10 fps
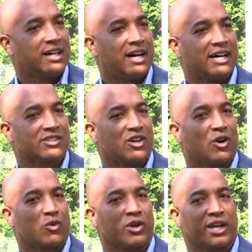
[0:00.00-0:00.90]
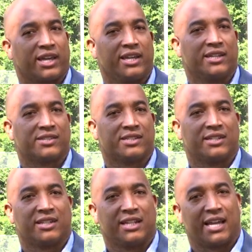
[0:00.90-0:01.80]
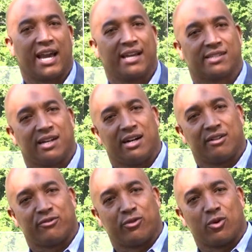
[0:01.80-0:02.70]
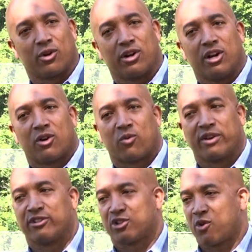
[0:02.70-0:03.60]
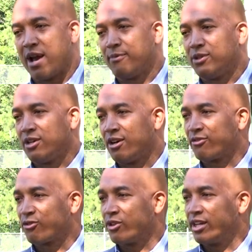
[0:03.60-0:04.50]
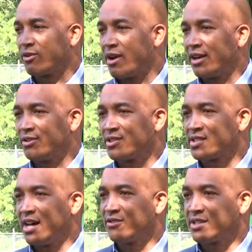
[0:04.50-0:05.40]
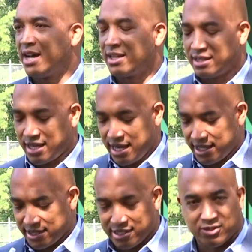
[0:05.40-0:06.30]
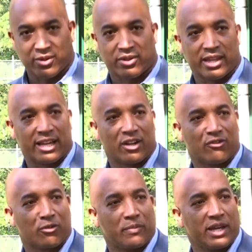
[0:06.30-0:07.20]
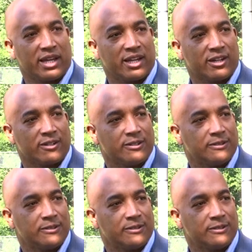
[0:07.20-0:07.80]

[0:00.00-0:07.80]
I saw Rick. He is the liaison for Reva Trammell, our friend right on the south side in the 8th District. Thank her for being here.